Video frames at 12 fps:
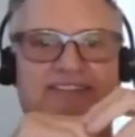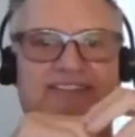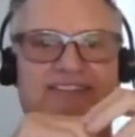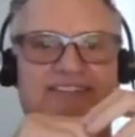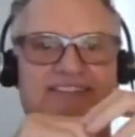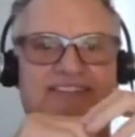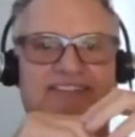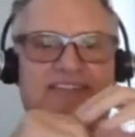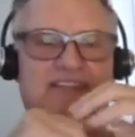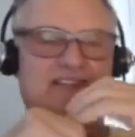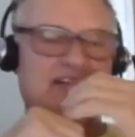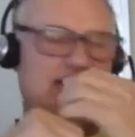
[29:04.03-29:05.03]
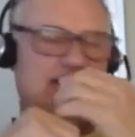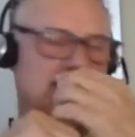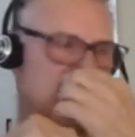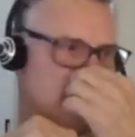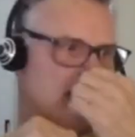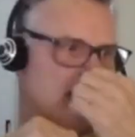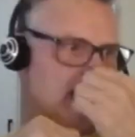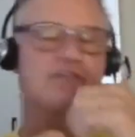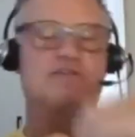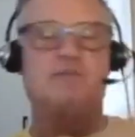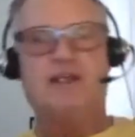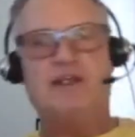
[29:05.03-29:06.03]
I loved Peter. Uh, he
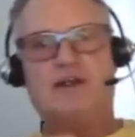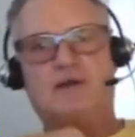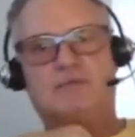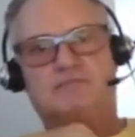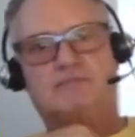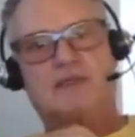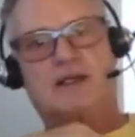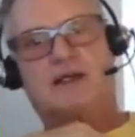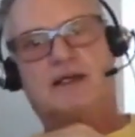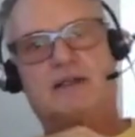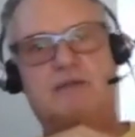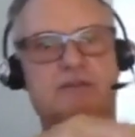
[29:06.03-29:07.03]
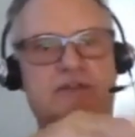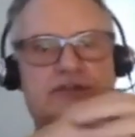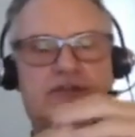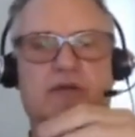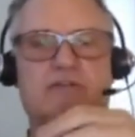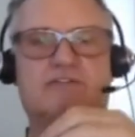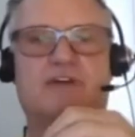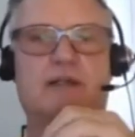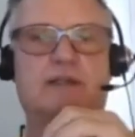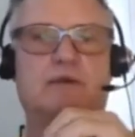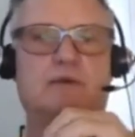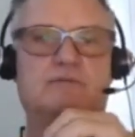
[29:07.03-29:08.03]
was a certified goof.
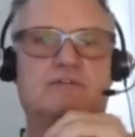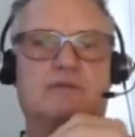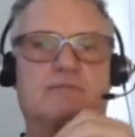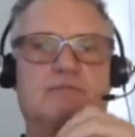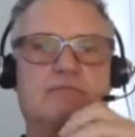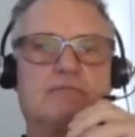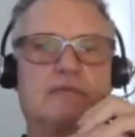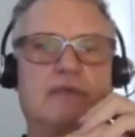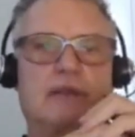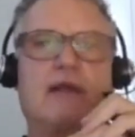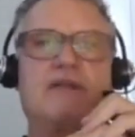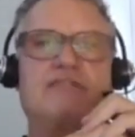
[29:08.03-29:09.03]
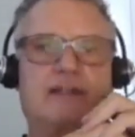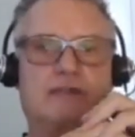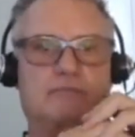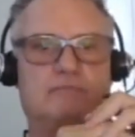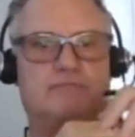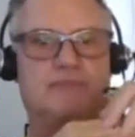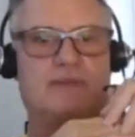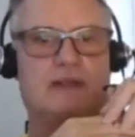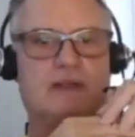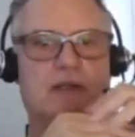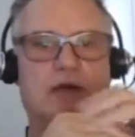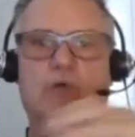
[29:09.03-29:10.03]
Loved it. Well,
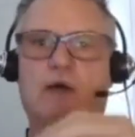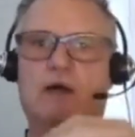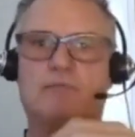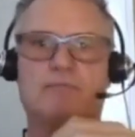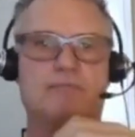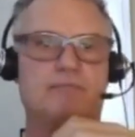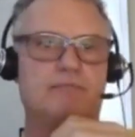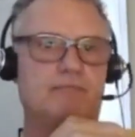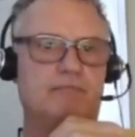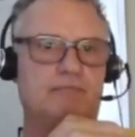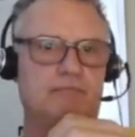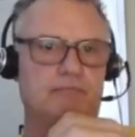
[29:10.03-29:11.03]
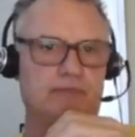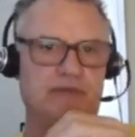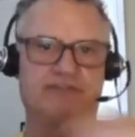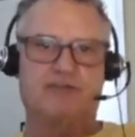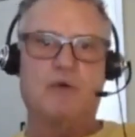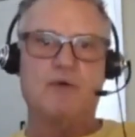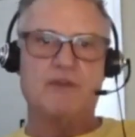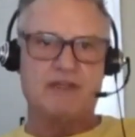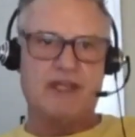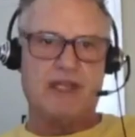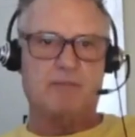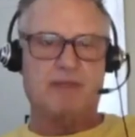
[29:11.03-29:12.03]
before the day of Pentecost,
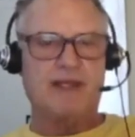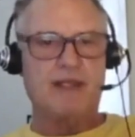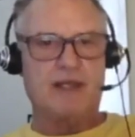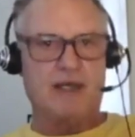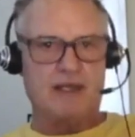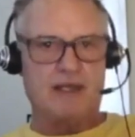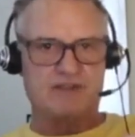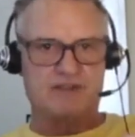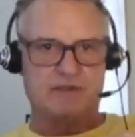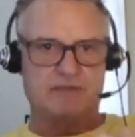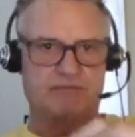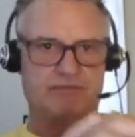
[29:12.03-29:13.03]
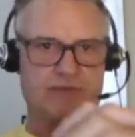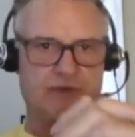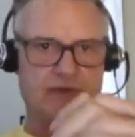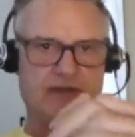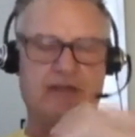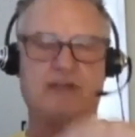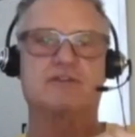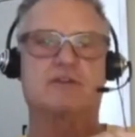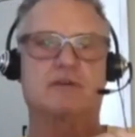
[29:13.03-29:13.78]
these disciples,